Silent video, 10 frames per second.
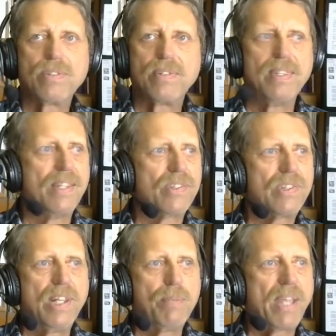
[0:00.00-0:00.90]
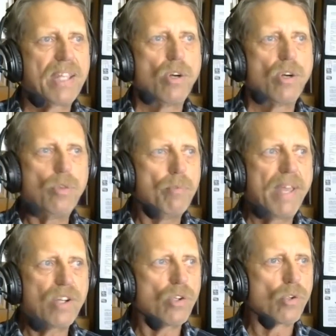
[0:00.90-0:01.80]
sitting back here. Oh, the
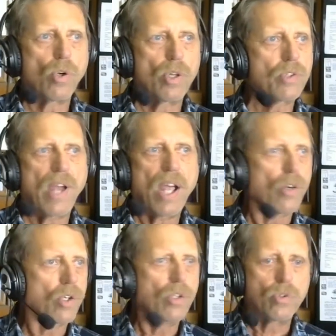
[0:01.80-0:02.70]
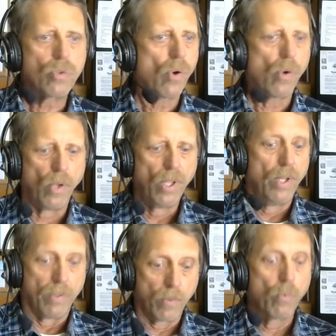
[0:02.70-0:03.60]
medical costs are out of control.
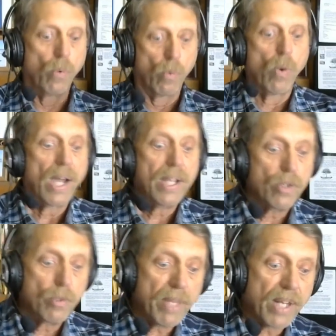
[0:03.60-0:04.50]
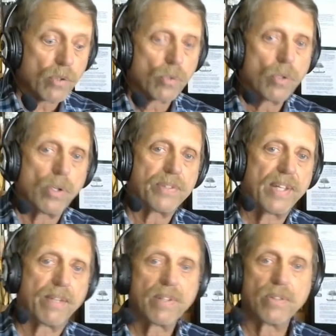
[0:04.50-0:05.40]
Why are the medical costs out
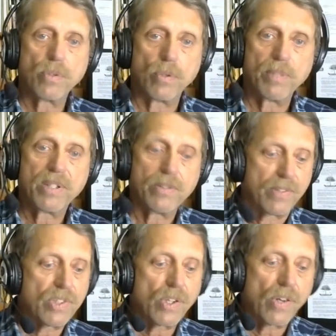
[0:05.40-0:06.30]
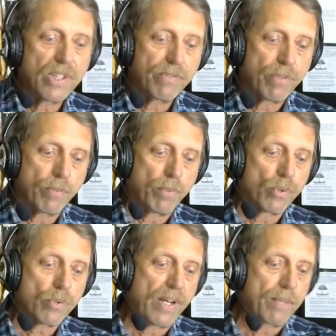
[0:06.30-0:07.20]
of control? Because they're charging for
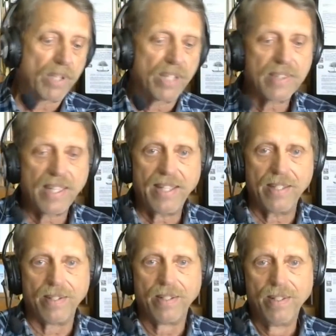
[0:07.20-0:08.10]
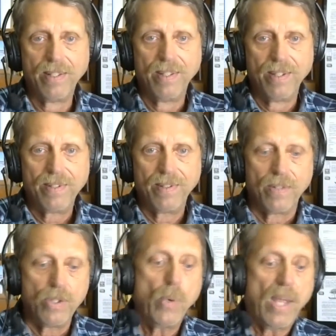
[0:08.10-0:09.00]
bullcrap like that.
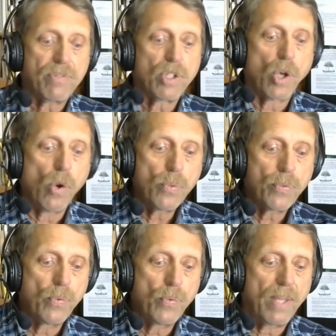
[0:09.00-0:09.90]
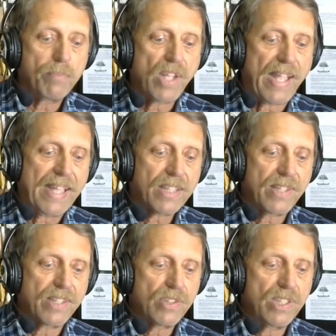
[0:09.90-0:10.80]
You have to go through them to
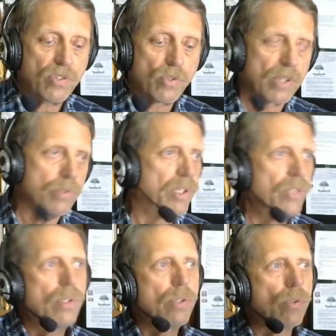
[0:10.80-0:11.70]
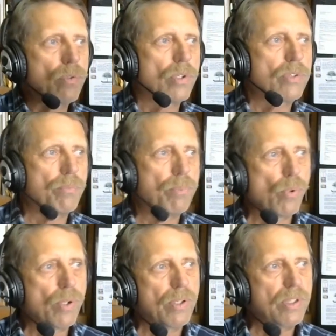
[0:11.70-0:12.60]
access these drugs, where you can go across the
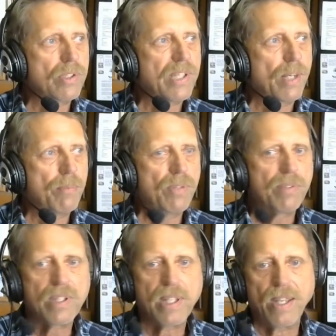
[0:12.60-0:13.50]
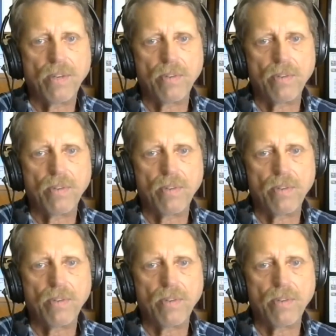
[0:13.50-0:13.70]
border and just get them over the counter.